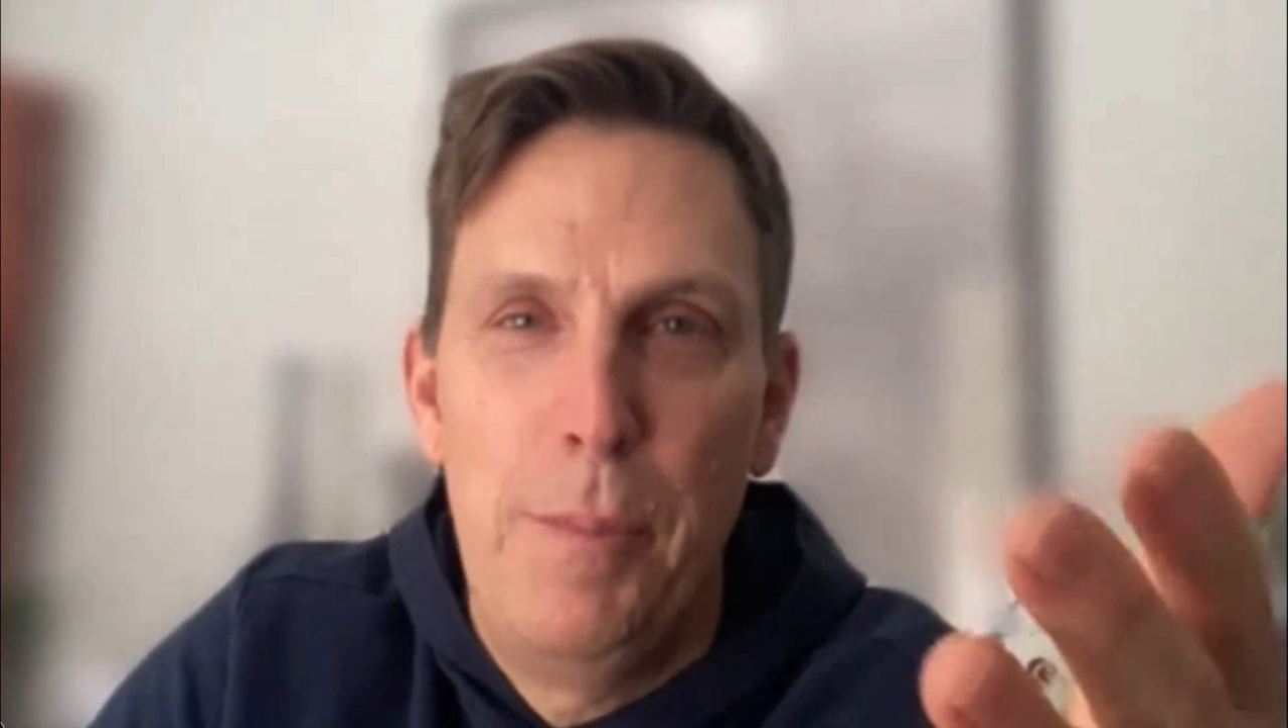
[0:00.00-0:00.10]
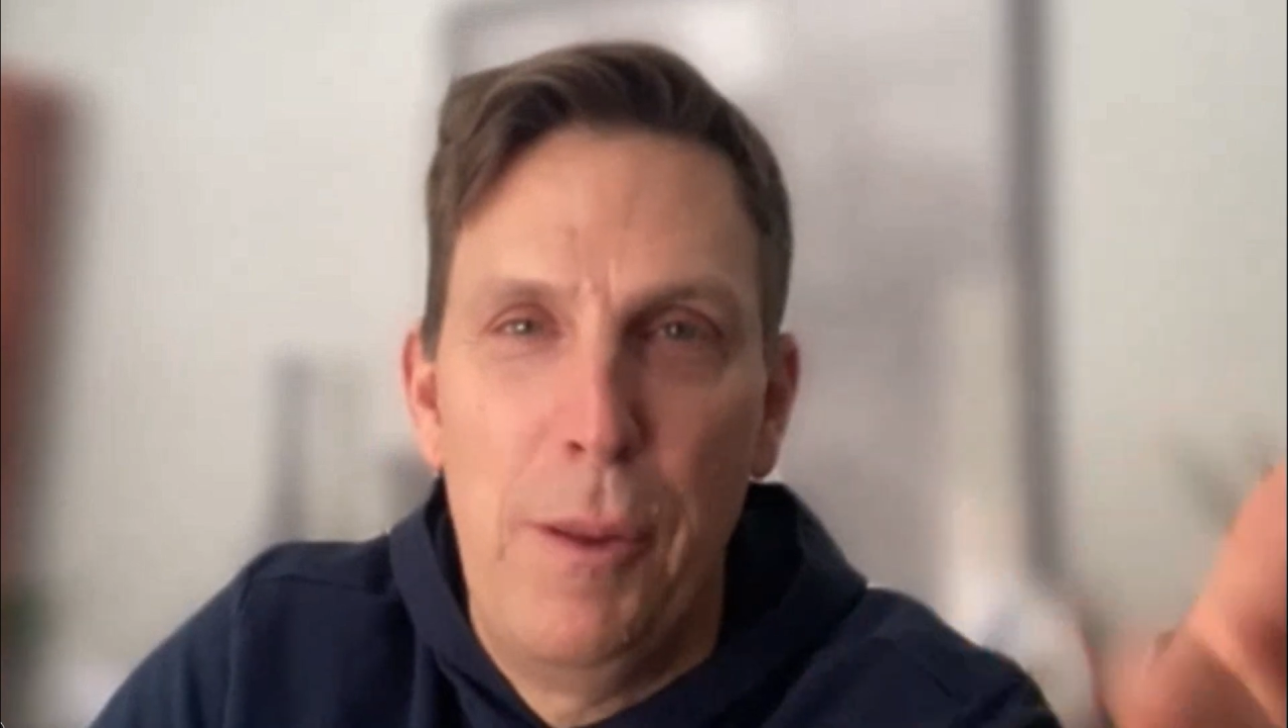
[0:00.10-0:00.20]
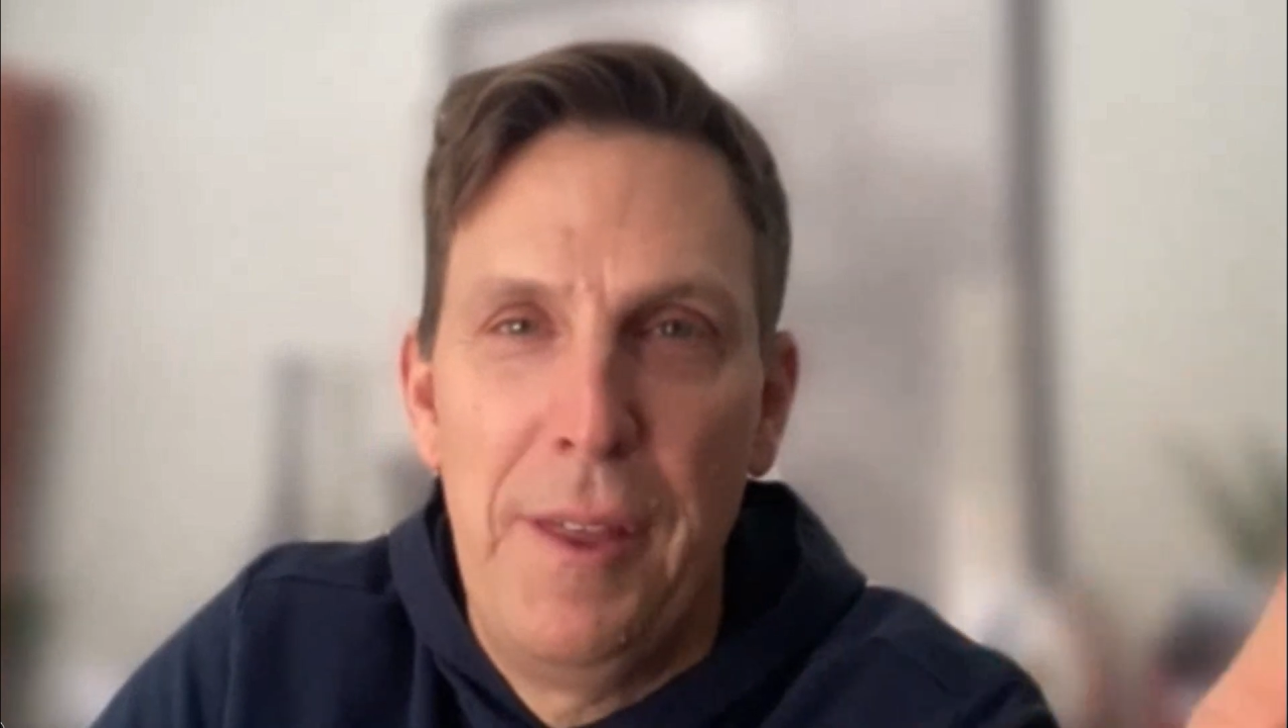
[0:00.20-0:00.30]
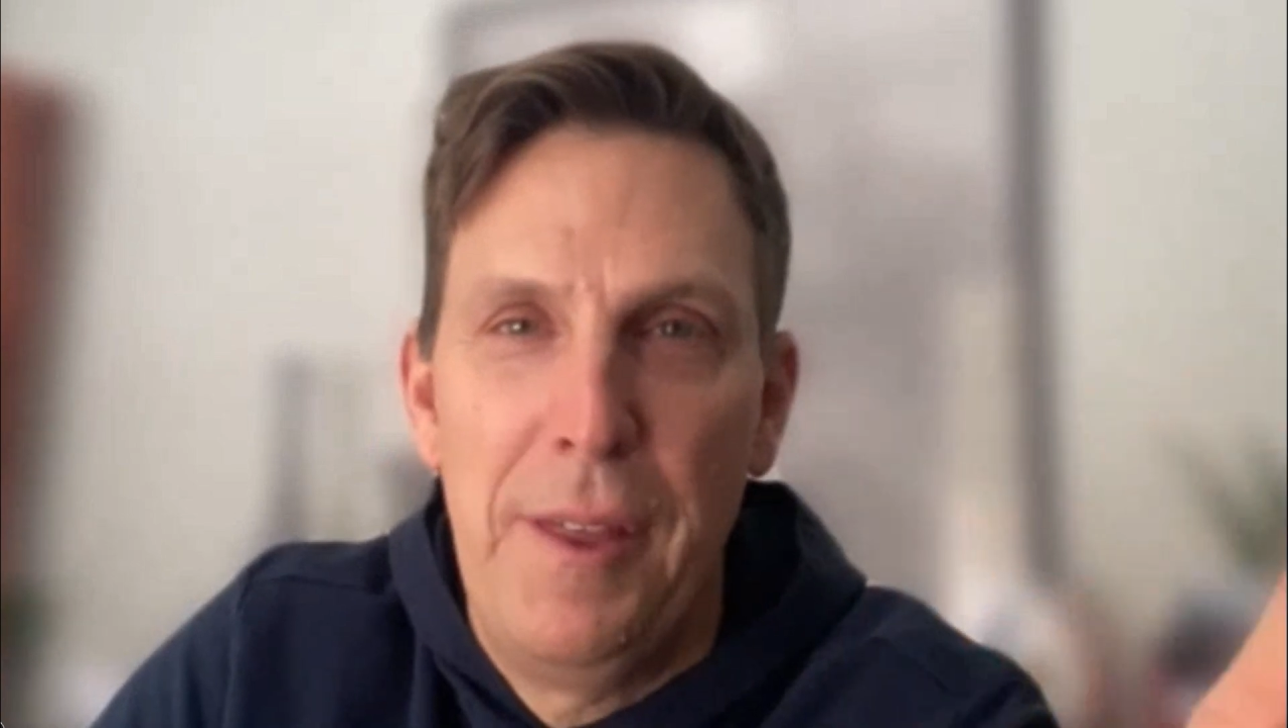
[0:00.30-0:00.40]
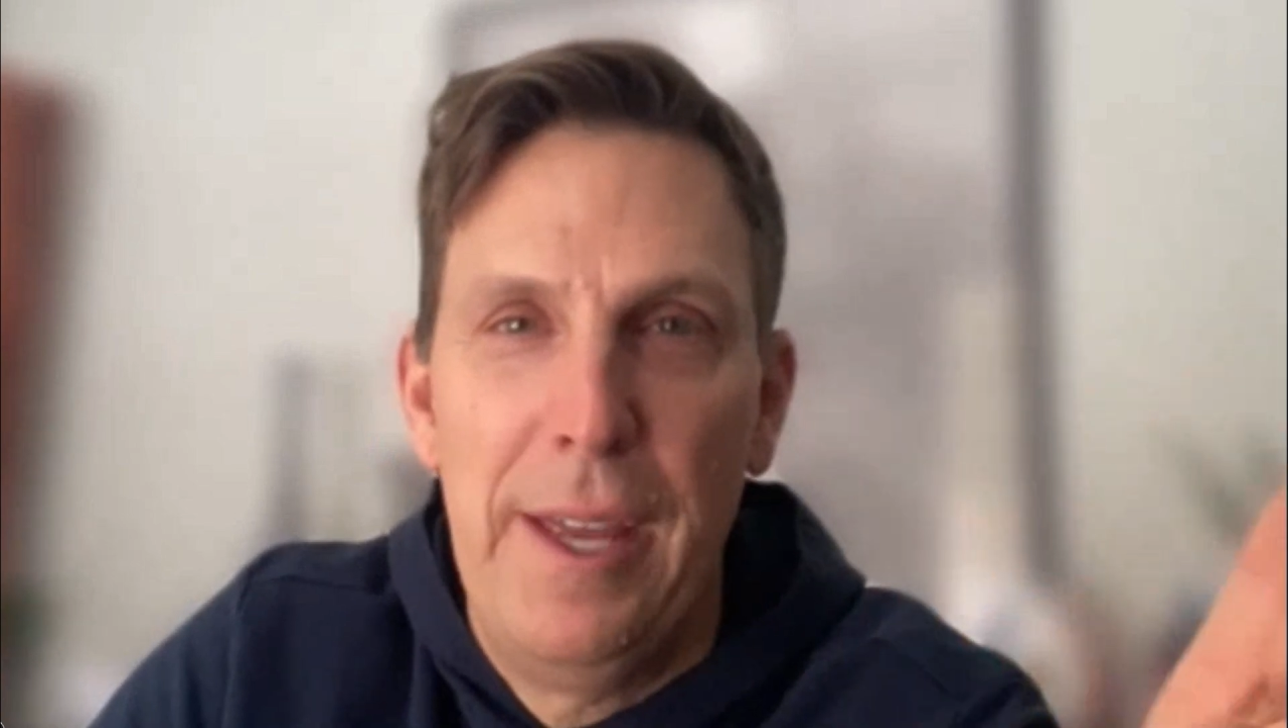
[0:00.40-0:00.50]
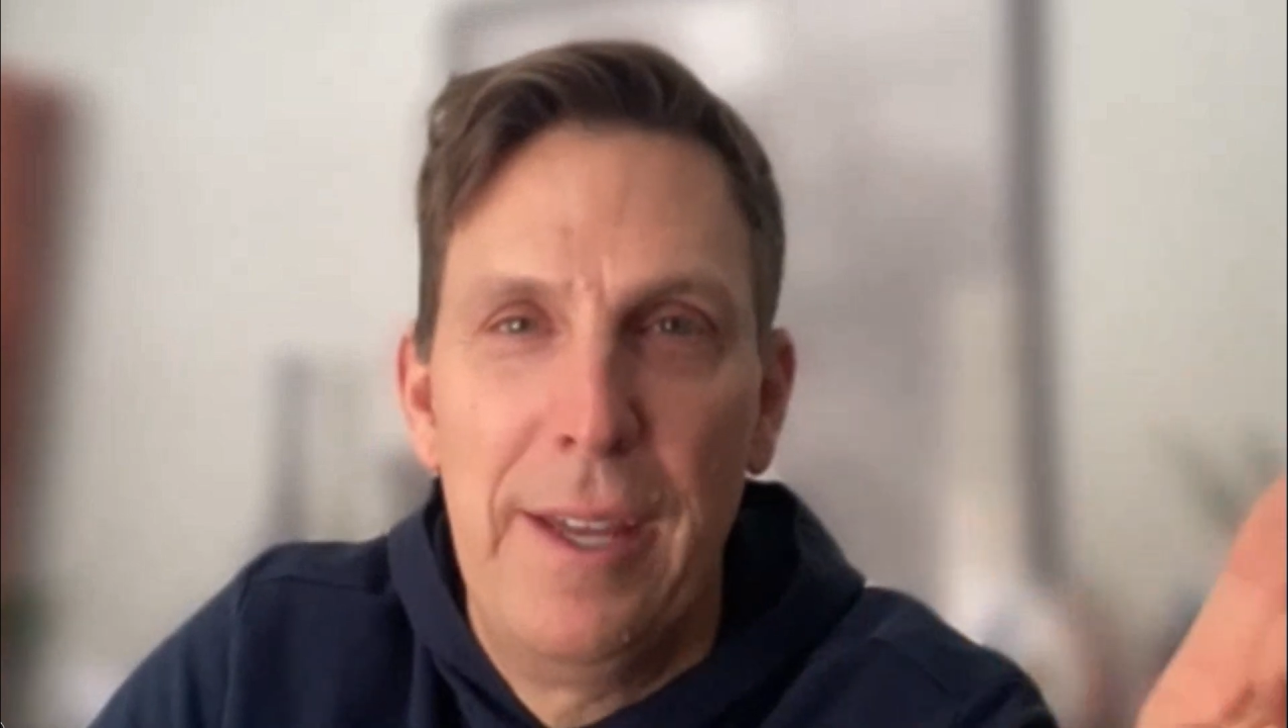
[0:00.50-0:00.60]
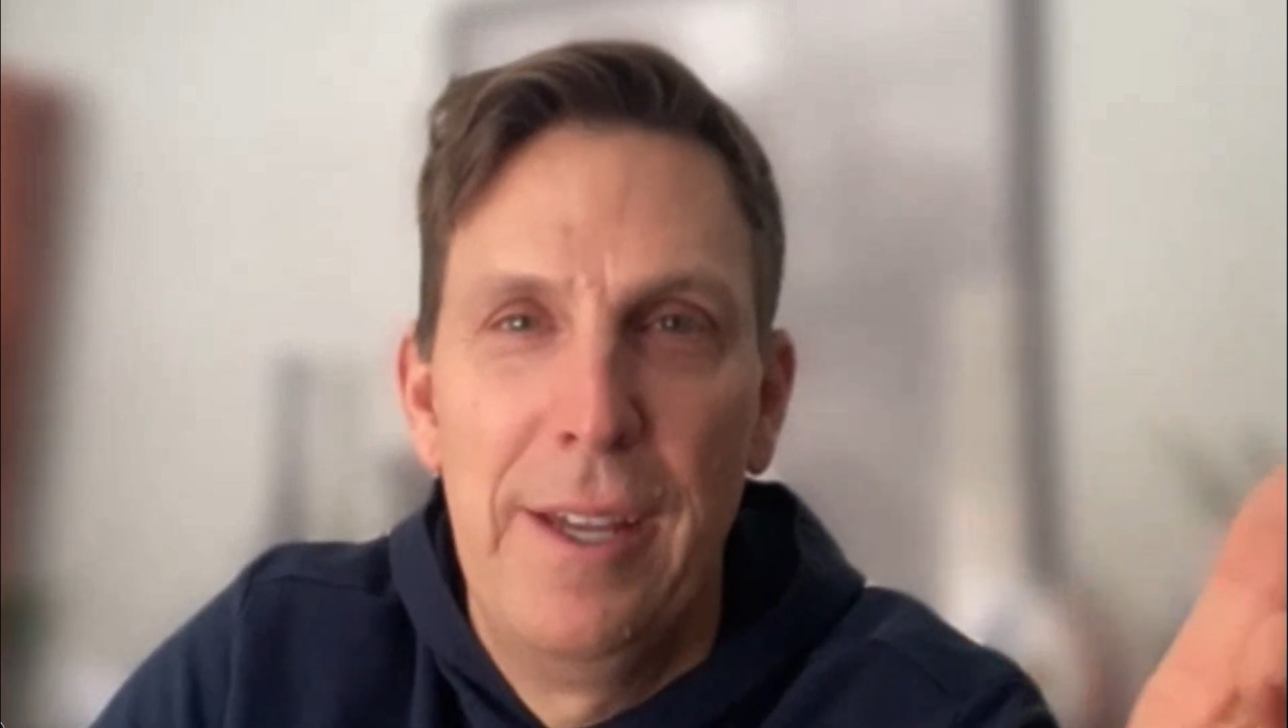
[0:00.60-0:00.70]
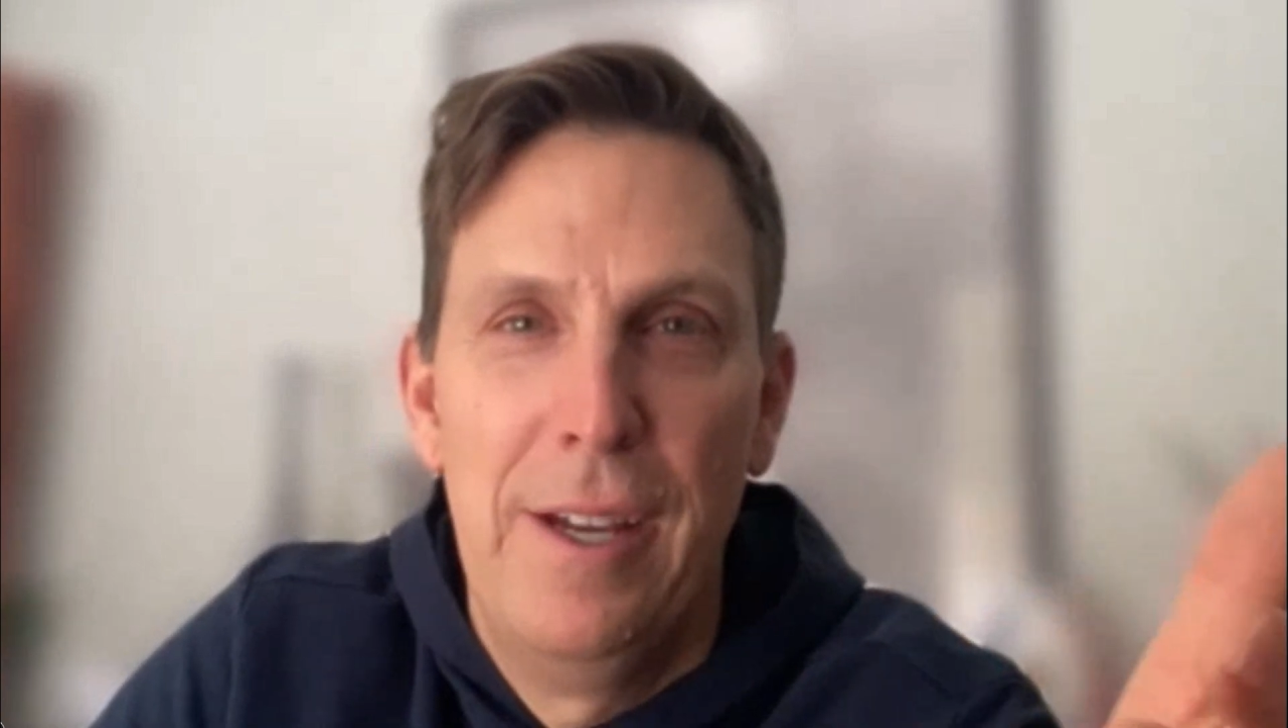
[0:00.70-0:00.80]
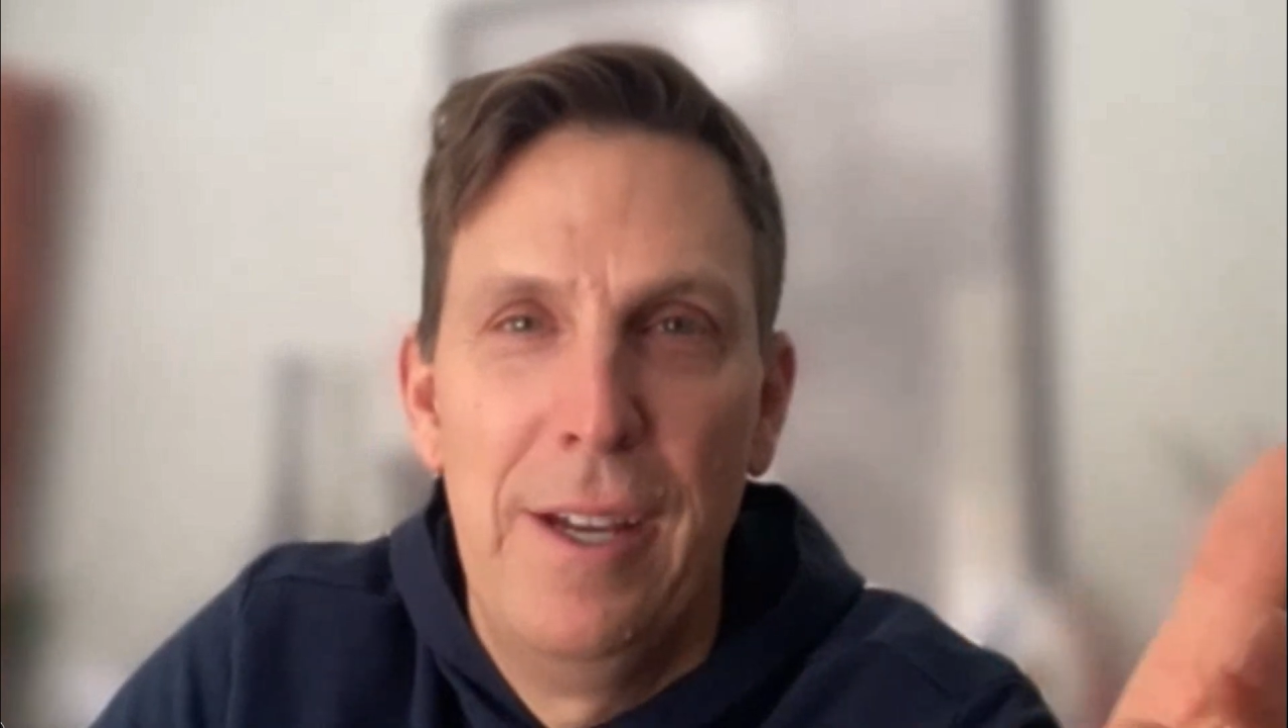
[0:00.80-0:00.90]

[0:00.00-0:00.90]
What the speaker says: people think